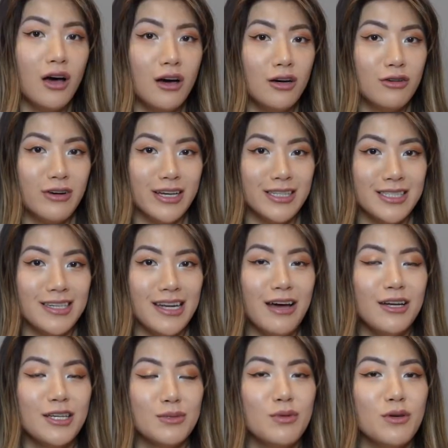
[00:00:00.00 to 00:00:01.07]
Alright, so
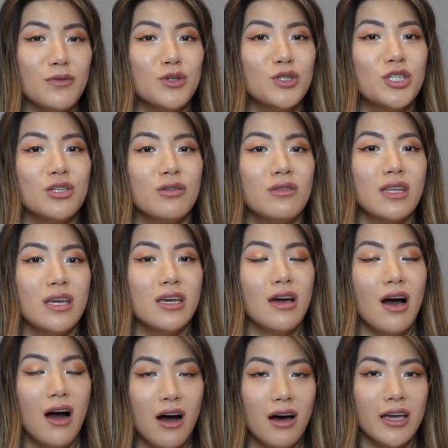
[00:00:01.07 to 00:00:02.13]
now let's move on to the
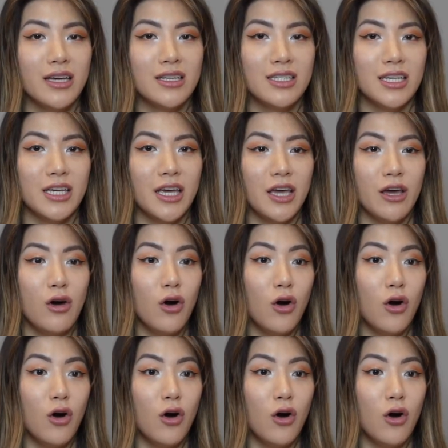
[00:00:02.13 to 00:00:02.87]
higher tier